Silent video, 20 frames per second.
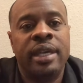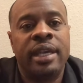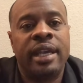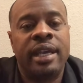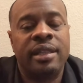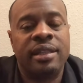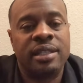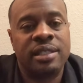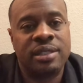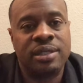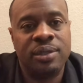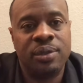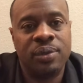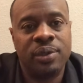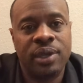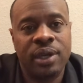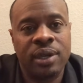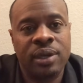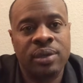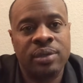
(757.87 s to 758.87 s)
and this new
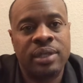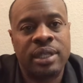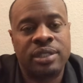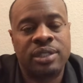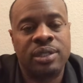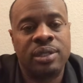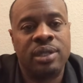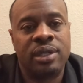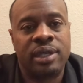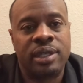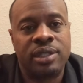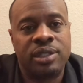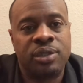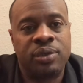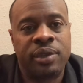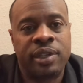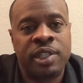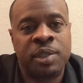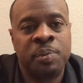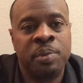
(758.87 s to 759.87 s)
girl that you're looking
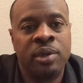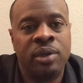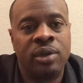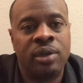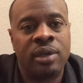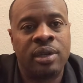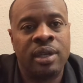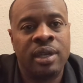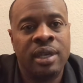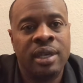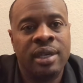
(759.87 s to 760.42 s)
to explore.